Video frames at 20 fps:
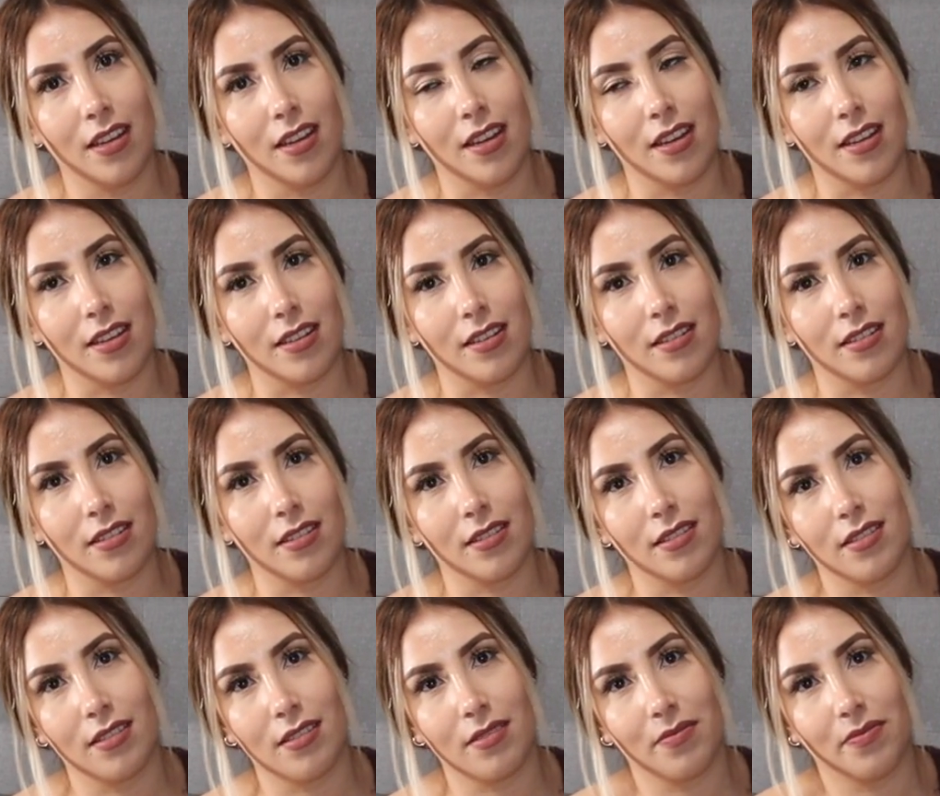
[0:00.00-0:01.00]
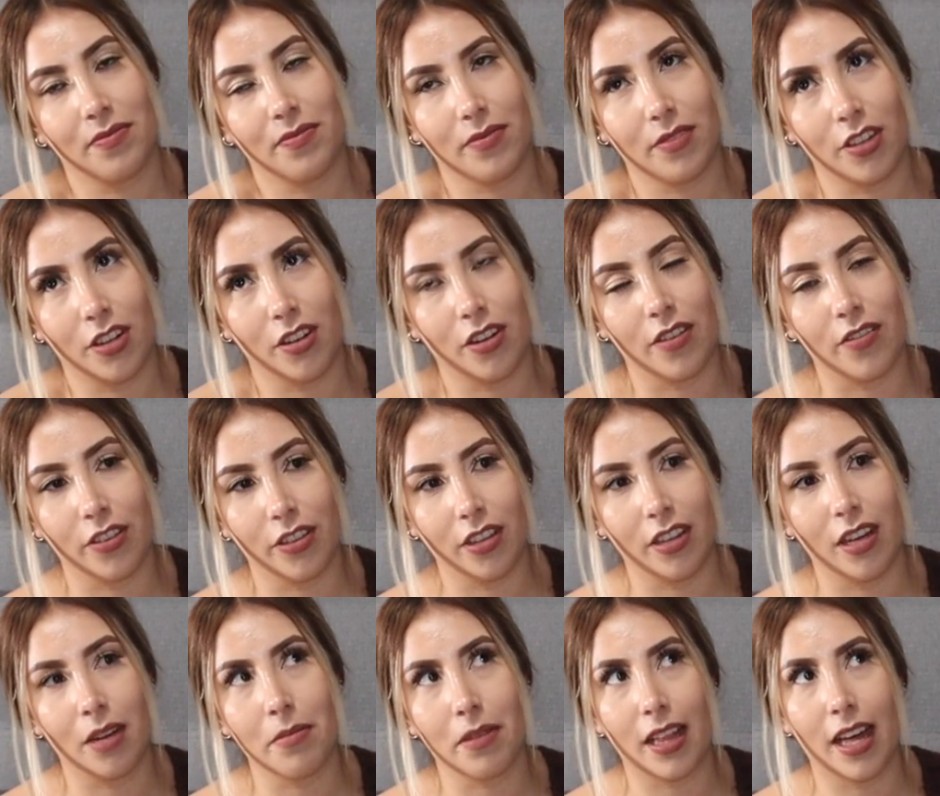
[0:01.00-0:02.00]
and you know
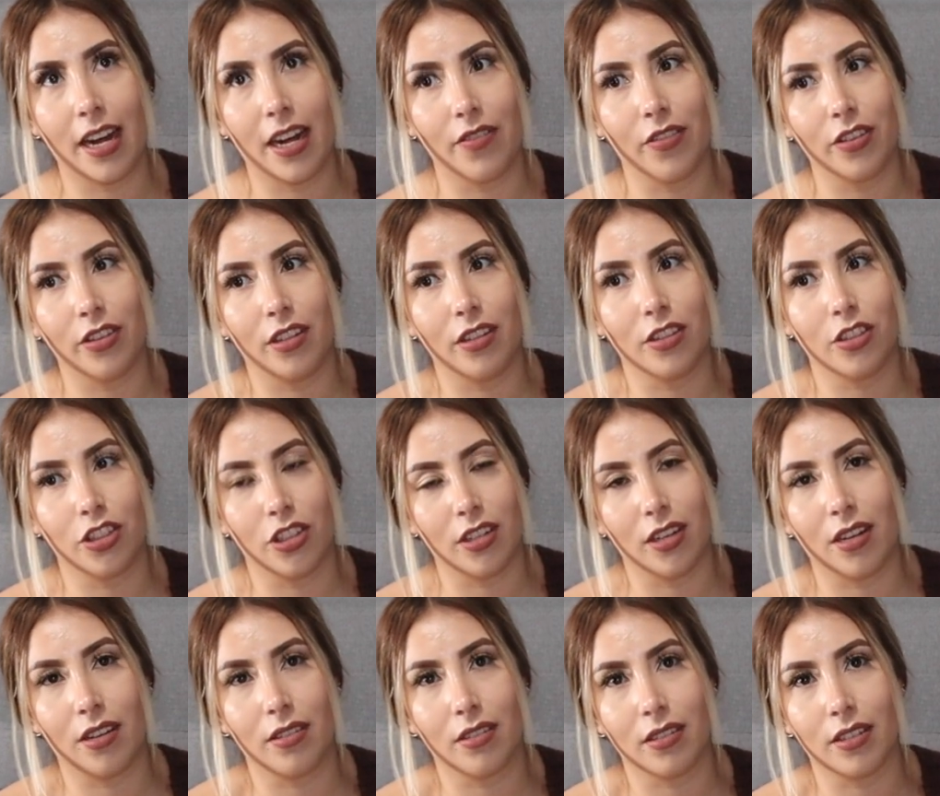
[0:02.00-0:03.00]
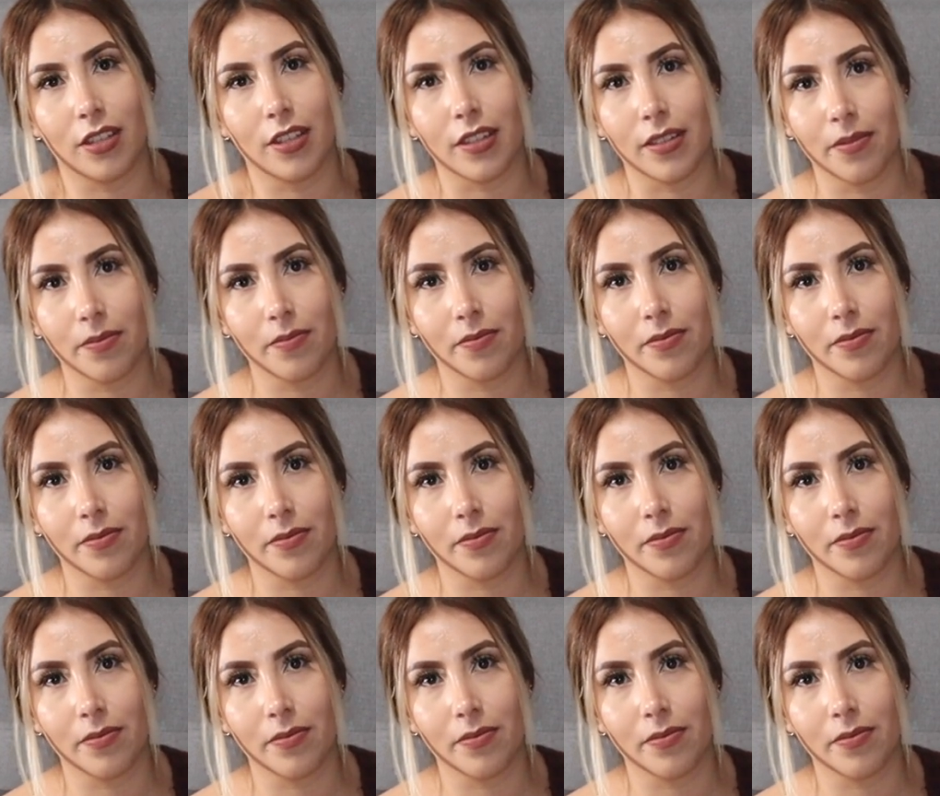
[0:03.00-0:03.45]
everything. I'm glad everything turned out good.